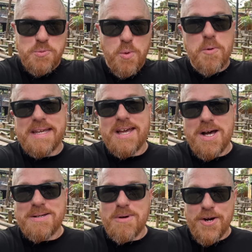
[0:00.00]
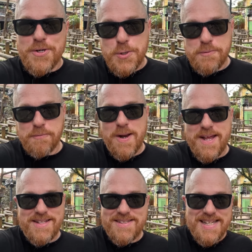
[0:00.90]
will become our new
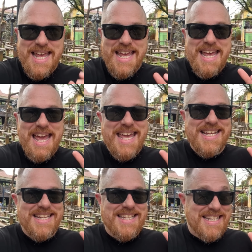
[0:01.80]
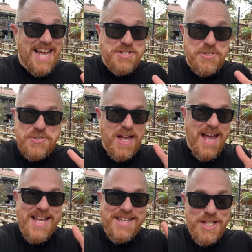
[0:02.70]
friends. And
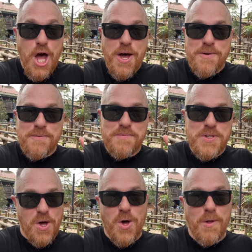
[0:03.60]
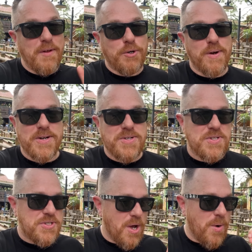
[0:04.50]
I love all the critters.
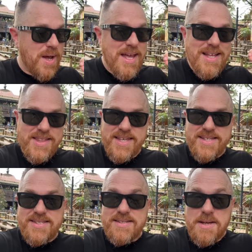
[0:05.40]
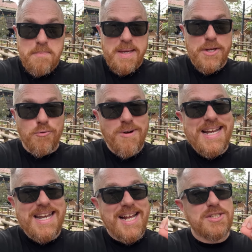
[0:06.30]
So this being
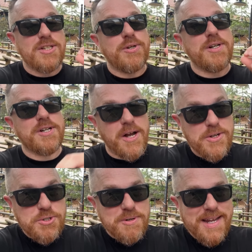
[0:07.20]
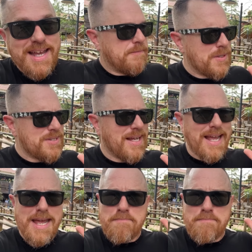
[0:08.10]
right next to Critter Country feels like a